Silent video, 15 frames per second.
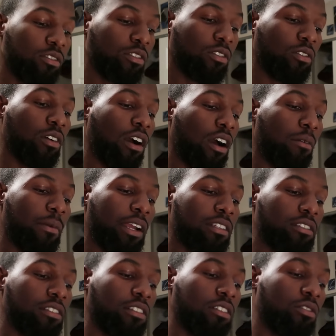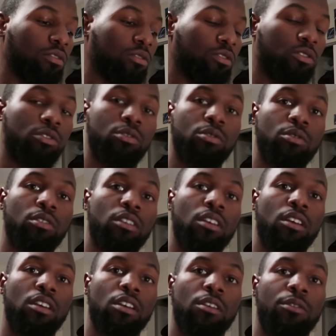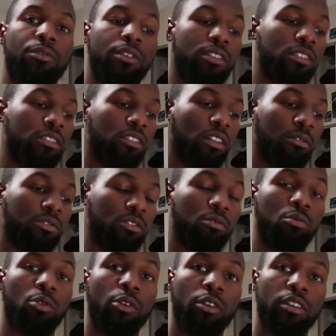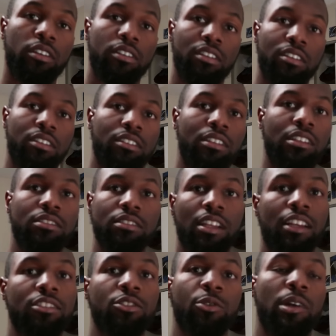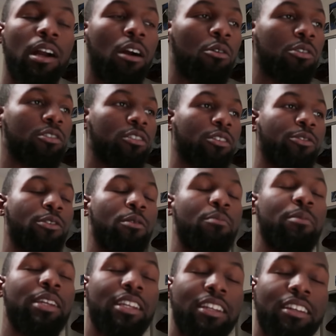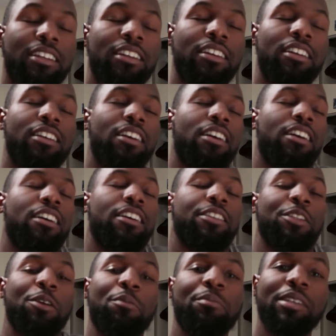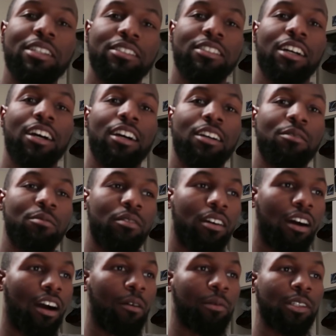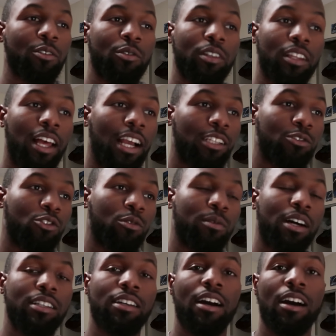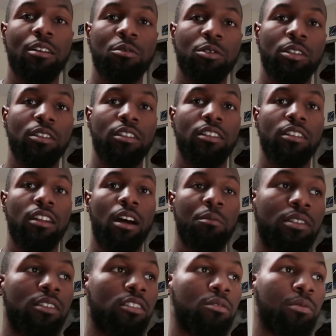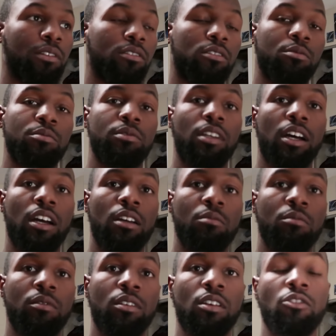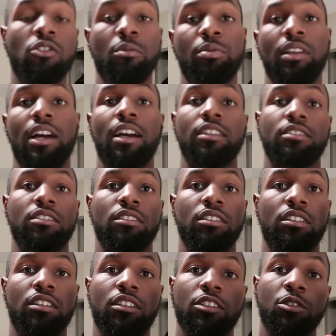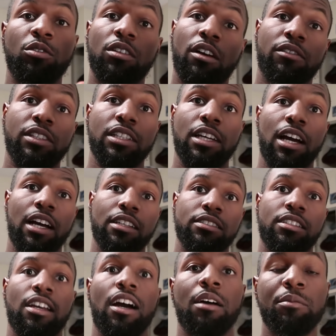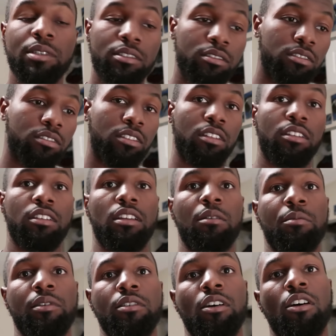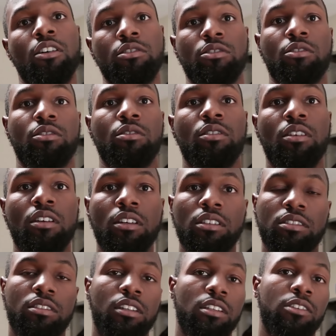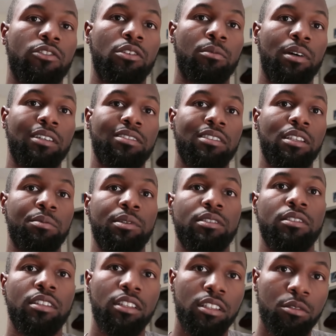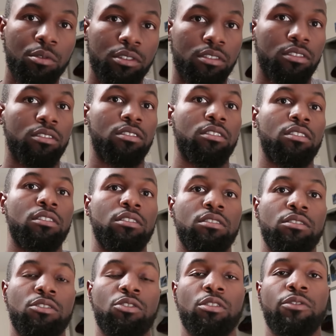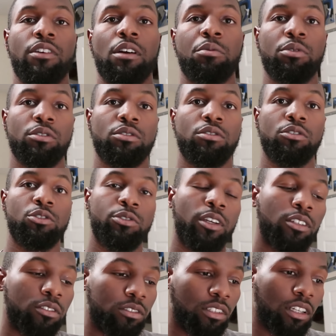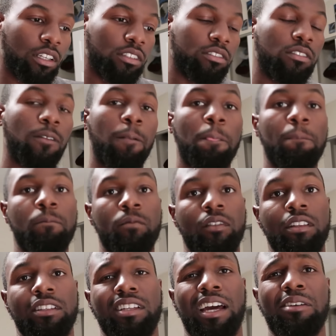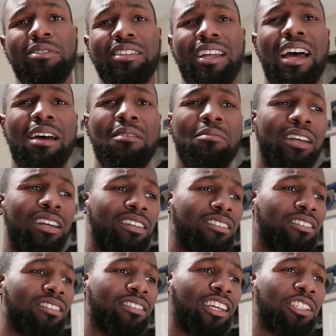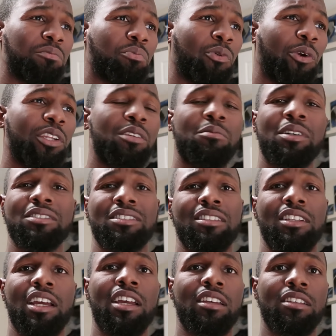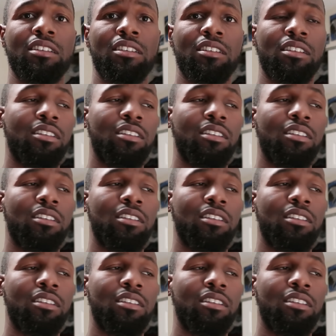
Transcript: So I'm actually going to finish up some work these next three hours are for me, the me time. I'm gonna relax for about an hour and then gonna spend some time replying to you lovely guys' comments. And then I'm gonna also study for my CPT, which is the Certified Personal Trainer Test. And then after that, man, that's pretty much a day.